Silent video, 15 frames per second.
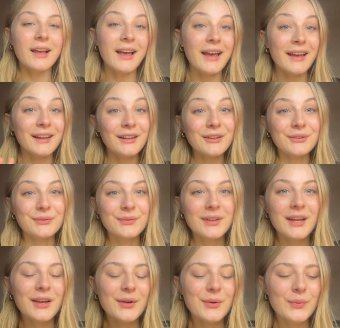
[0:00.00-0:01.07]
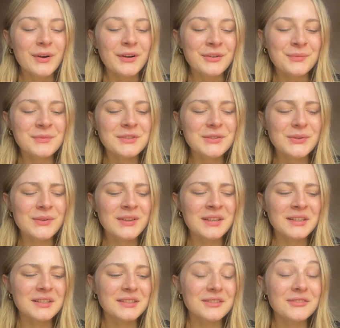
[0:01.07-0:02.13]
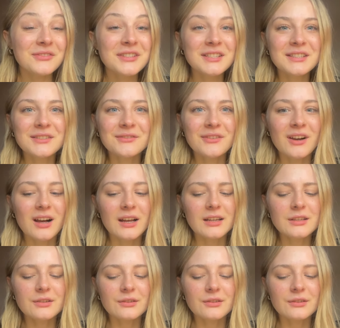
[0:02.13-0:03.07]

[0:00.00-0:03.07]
Hello, welcome to the definitive guide